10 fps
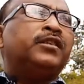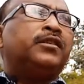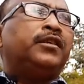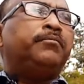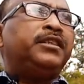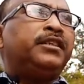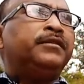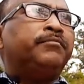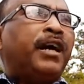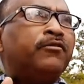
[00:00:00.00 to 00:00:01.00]
But
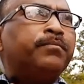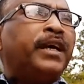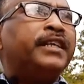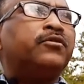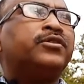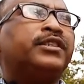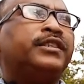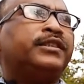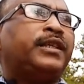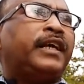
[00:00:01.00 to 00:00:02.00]
my
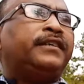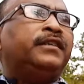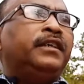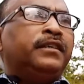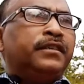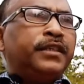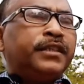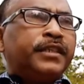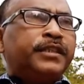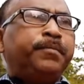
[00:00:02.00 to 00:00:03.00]
question is that
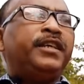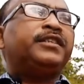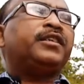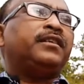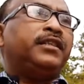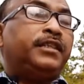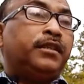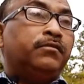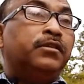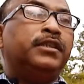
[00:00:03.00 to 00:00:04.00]
data speaks and
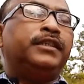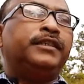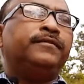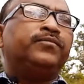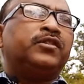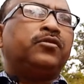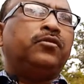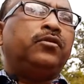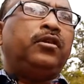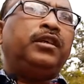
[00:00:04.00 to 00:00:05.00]
data world.
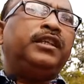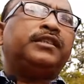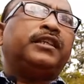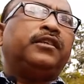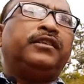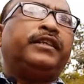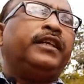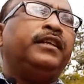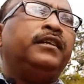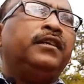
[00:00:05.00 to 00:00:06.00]
So unless and
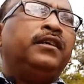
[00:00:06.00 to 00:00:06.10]
until